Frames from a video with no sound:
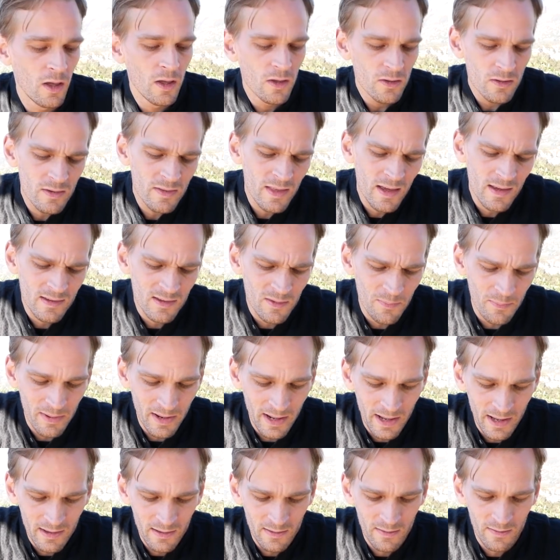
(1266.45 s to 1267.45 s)
So that's the
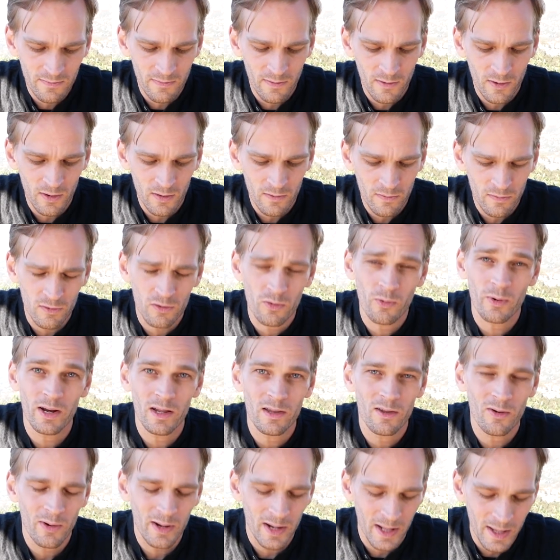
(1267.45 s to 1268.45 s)
plans for
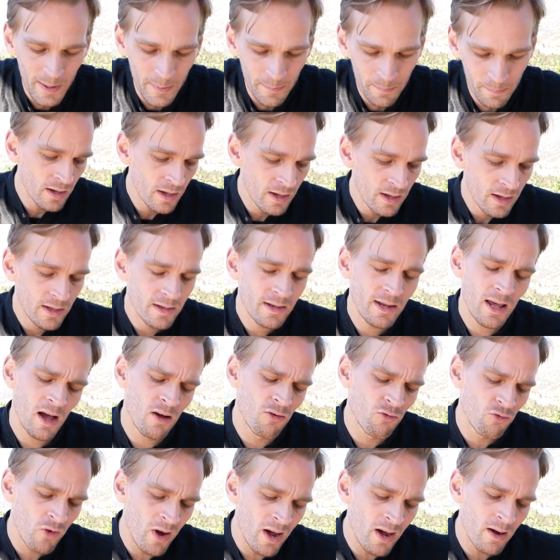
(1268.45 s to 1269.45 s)
2020. Now,
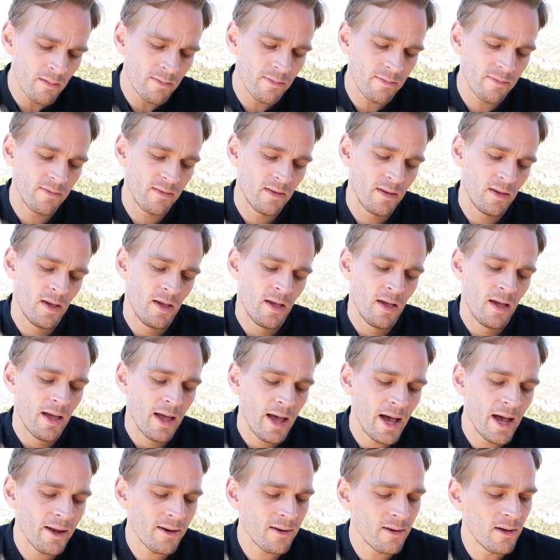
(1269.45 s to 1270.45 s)
Ralph,
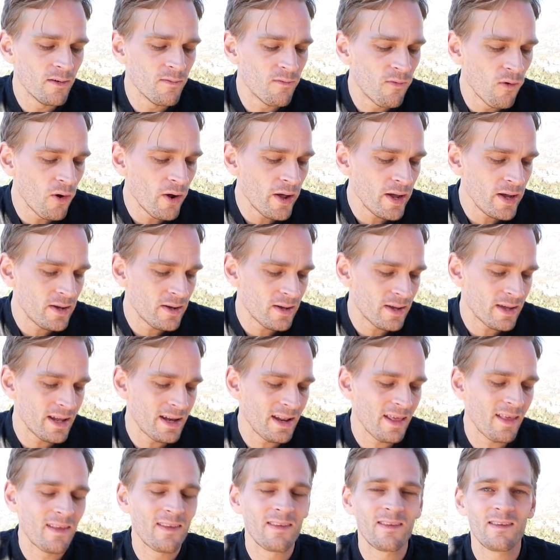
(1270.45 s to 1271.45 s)
how to avoid
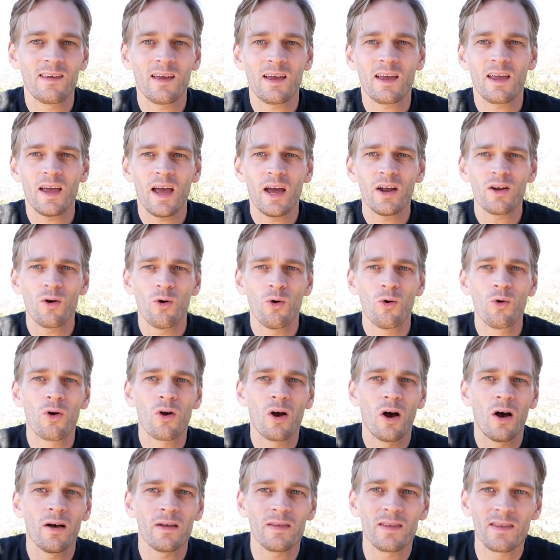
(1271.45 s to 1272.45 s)
getting sick at all
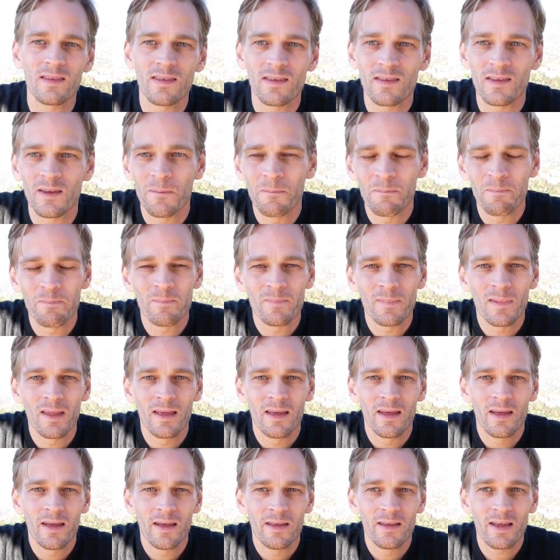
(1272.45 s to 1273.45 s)
costs?
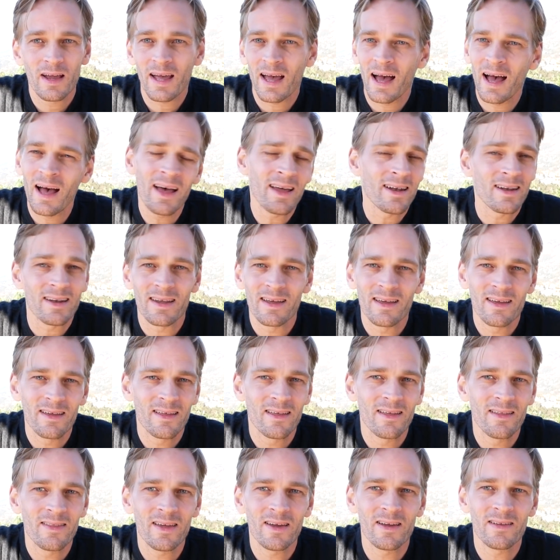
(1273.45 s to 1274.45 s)
You can't.
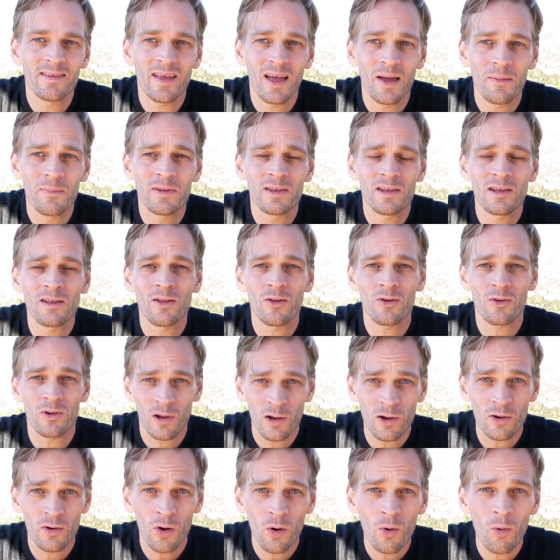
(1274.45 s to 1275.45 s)
There's
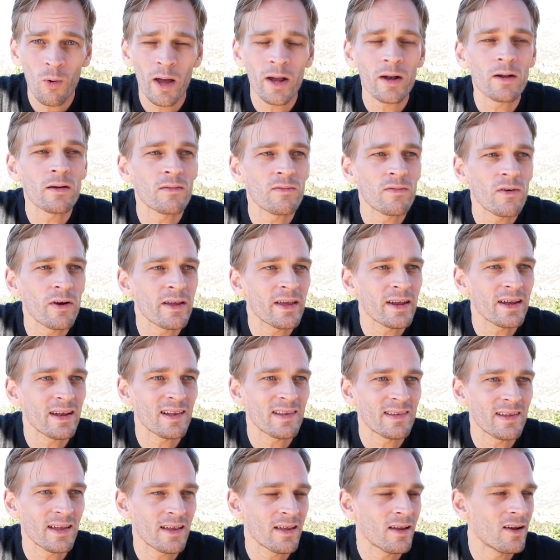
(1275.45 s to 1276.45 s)
absolutely no way to avoid getting
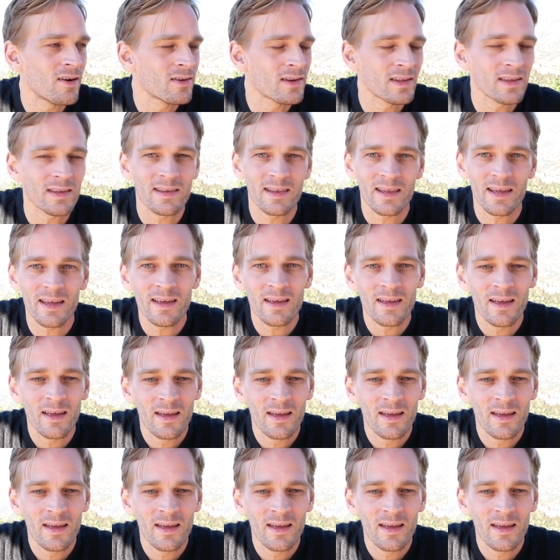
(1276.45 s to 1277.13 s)
sick here, honestly.